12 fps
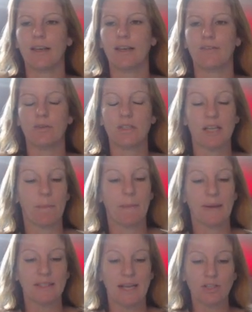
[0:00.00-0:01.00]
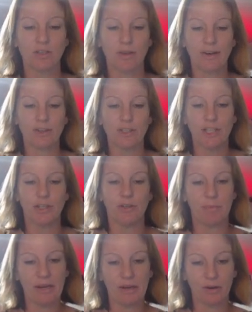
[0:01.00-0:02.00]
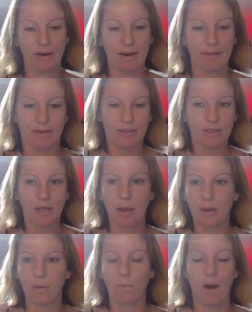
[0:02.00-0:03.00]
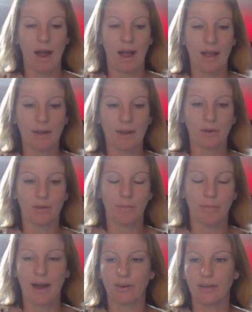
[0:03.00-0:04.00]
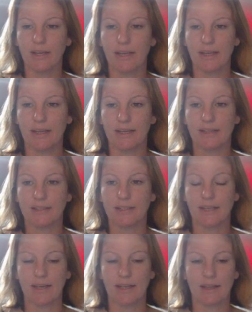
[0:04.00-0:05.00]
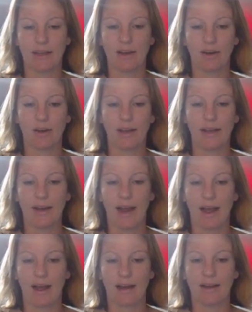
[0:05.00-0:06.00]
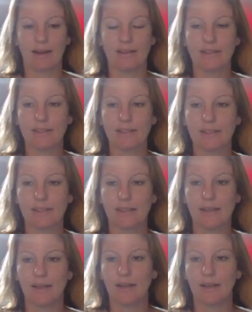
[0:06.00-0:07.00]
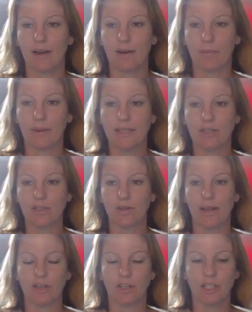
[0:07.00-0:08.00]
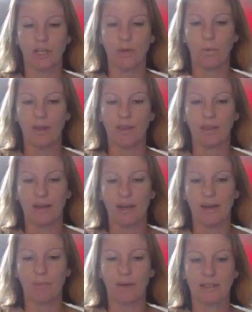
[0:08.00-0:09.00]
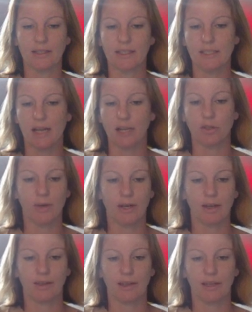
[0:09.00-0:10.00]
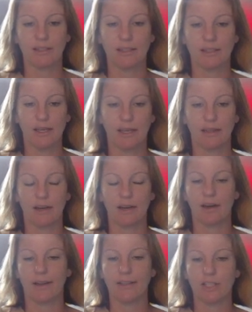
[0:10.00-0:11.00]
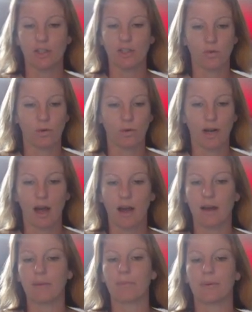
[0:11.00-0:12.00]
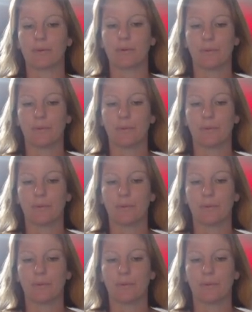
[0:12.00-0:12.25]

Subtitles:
If you said potential energy, you'd be correct. Why? The battery is sitting there. It has potential energy within it because it's not doing nothing. It's sitting there. It's stored up.